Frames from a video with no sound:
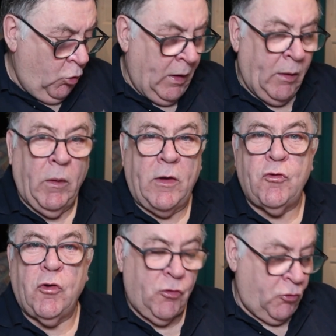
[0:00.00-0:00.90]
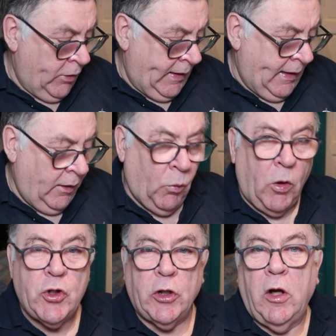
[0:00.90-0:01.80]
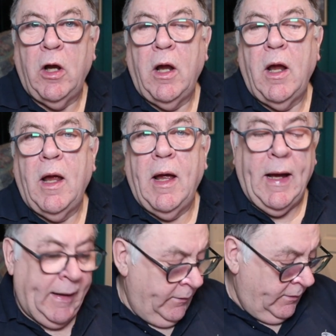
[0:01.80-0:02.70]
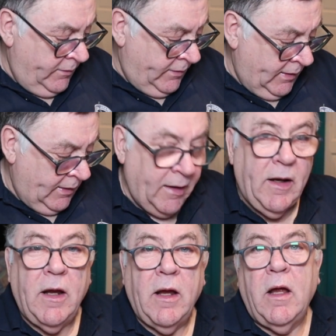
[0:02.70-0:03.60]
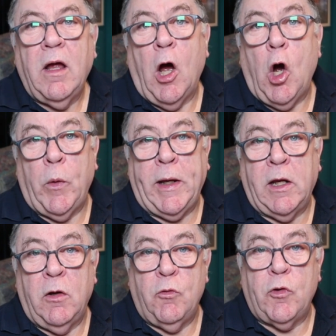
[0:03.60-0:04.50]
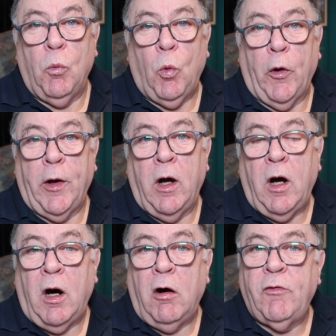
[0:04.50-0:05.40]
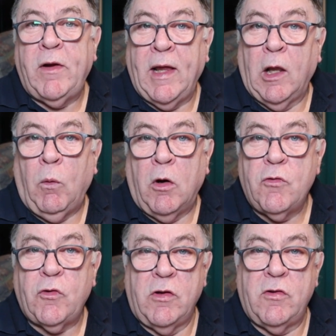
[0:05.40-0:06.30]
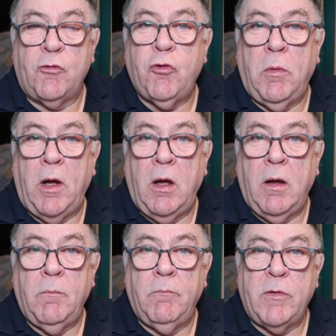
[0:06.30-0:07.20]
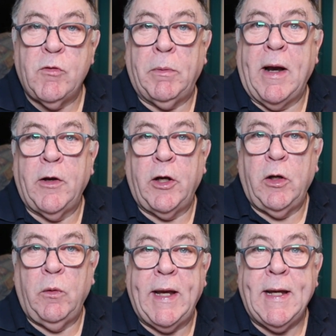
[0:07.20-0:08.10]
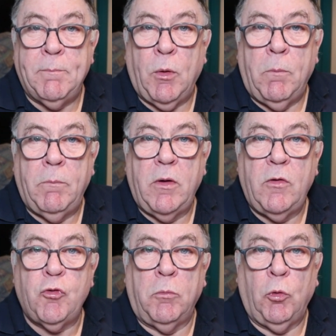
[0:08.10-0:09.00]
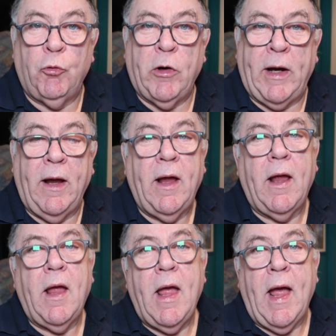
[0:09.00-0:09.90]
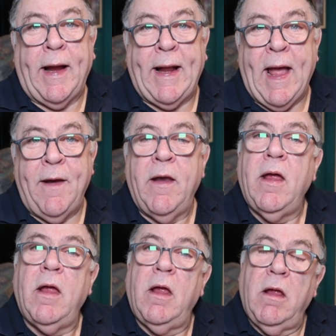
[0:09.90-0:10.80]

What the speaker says: quite wet, sort of straight out of the washer. And it only used 1.5 kilowatts because it's a brand new heat pump tumble dryer. Again,